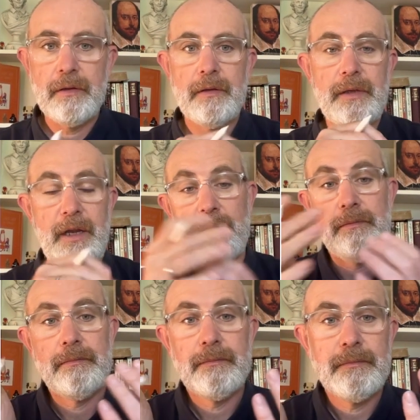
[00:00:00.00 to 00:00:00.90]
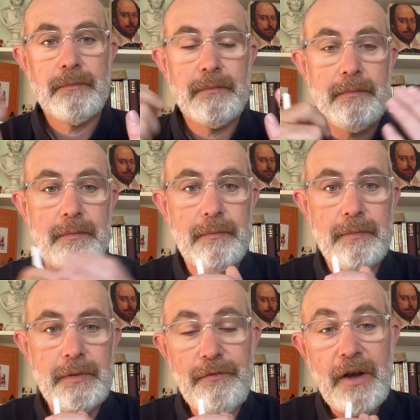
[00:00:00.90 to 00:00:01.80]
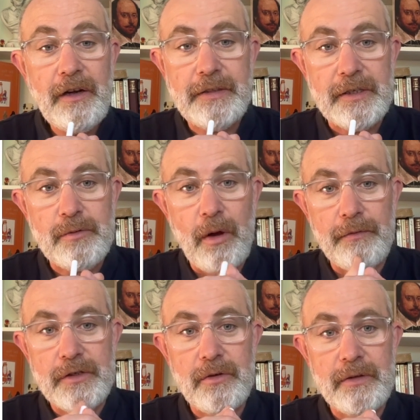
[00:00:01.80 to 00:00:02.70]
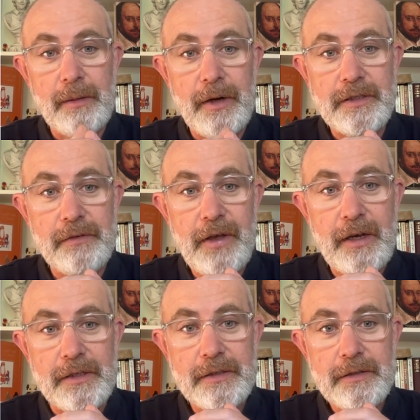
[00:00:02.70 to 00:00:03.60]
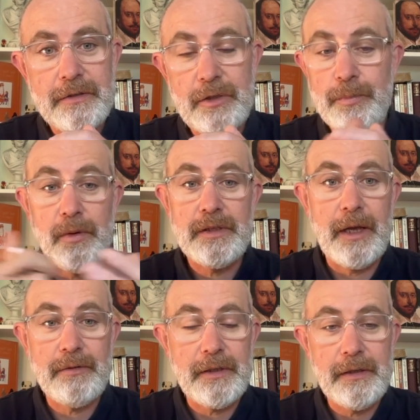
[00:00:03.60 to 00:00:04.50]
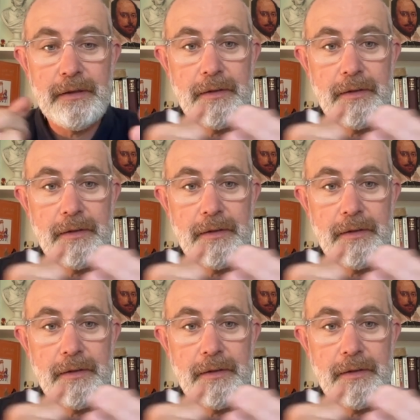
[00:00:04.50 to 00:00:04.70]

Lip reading: You've learned this quote if you're studying The Merchant of Venice. She pulls out the